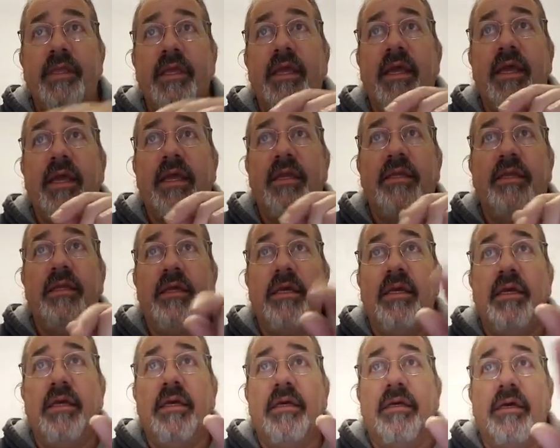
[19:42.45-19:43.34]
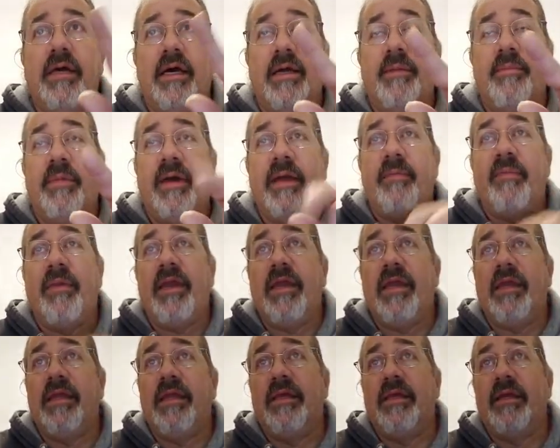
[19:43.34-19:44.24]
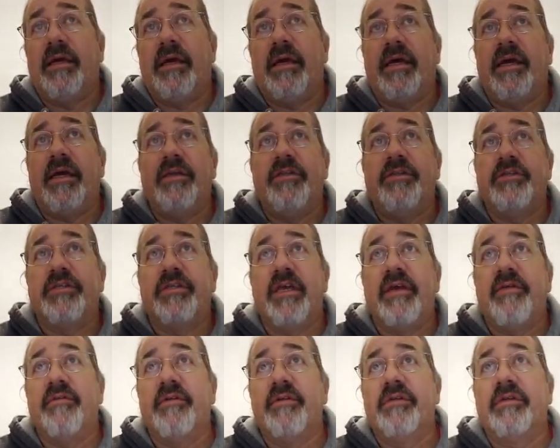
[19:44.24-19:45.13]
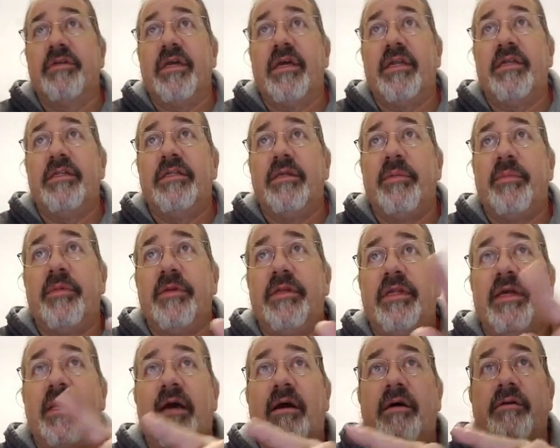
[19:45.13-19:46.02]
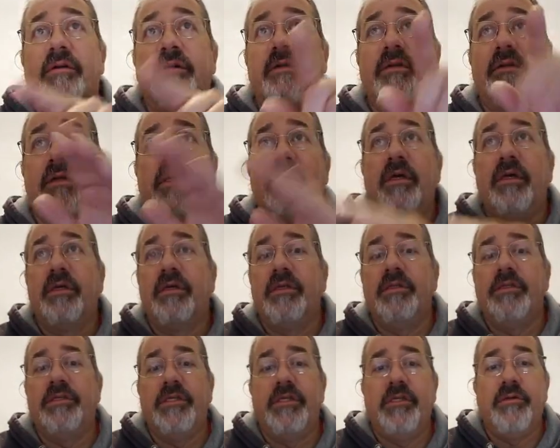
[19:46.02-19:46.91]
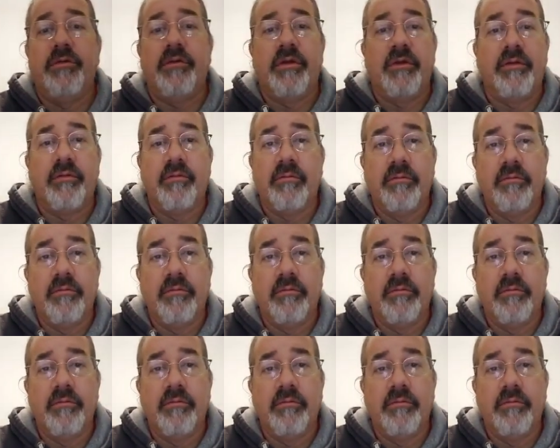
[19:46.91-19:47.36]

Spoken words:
and on my painting I just have it kind of dipping down and continuing